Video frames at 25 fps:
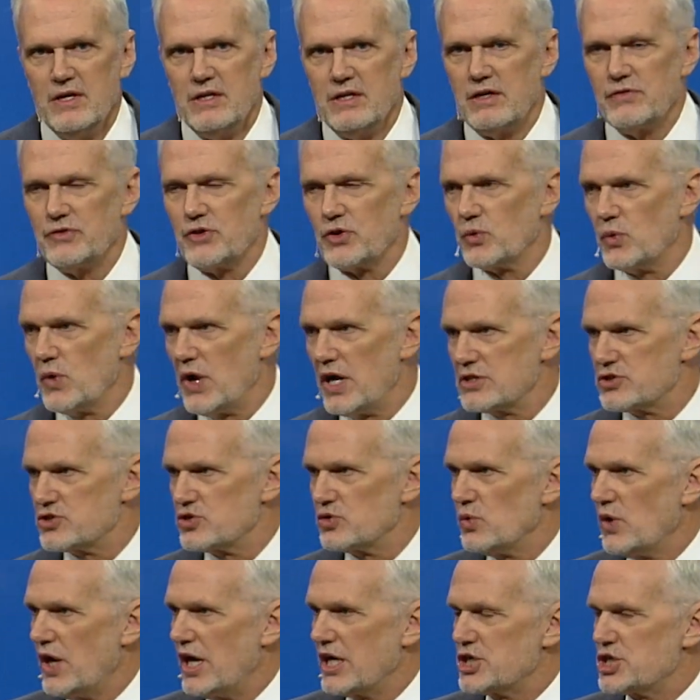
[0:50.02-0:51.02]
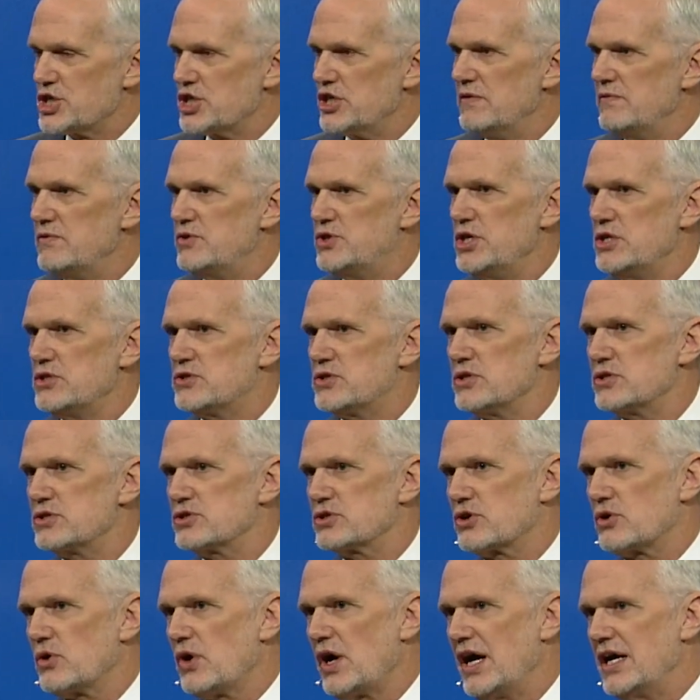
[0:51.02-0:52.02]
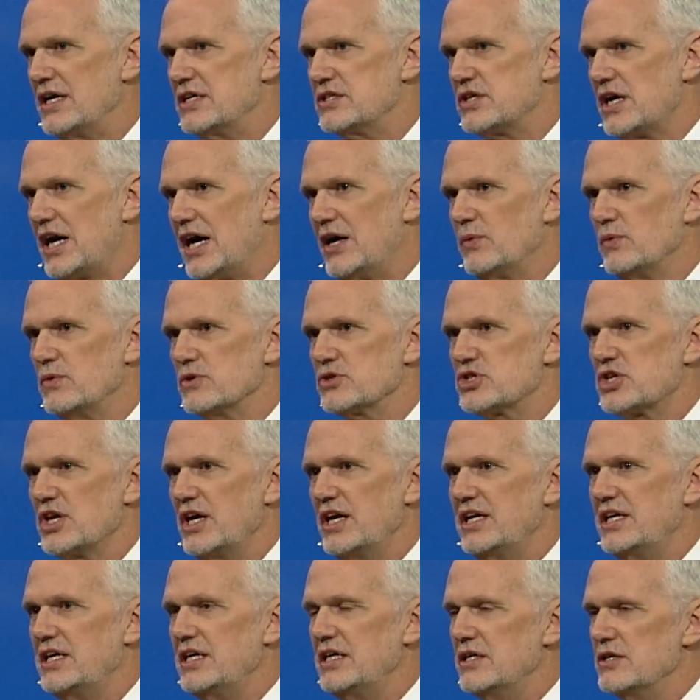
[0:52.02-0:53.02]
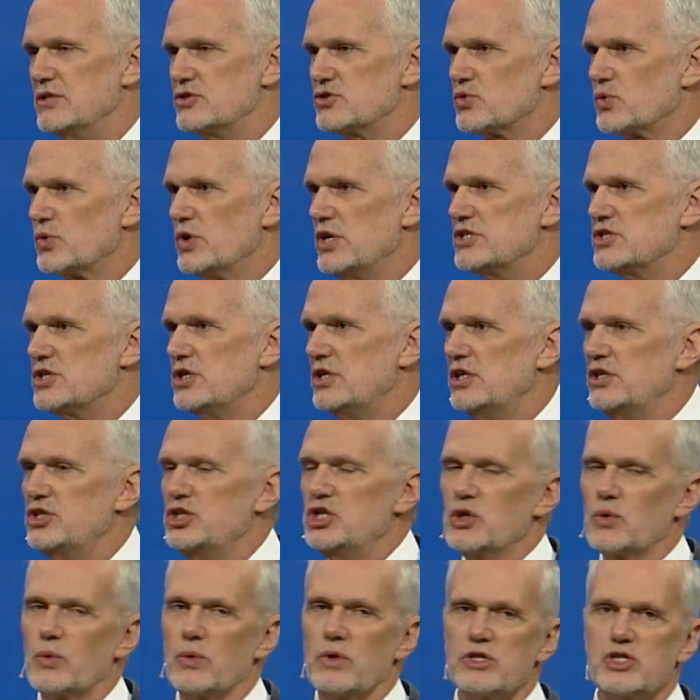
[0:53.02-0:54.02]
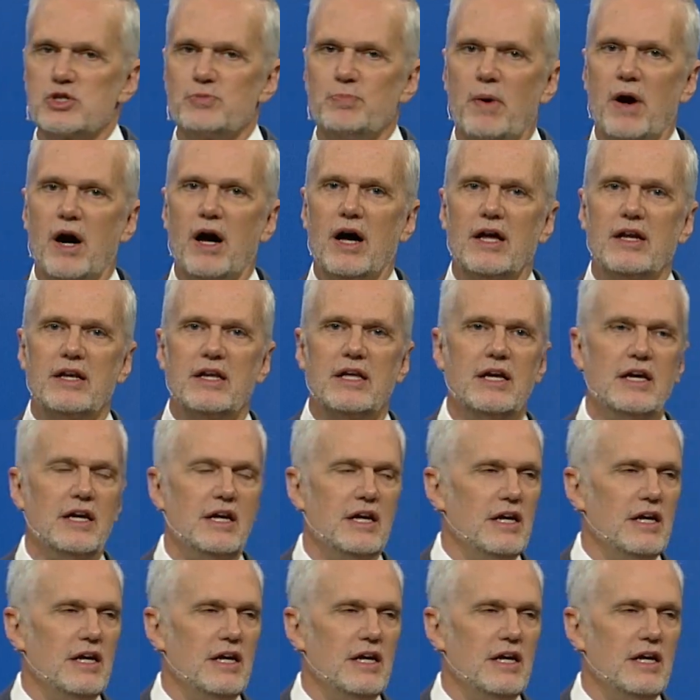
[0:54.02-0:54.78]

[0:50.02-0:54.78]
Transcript: of the resurrection of Jesus Christ. I will say he is risen and you'll respond.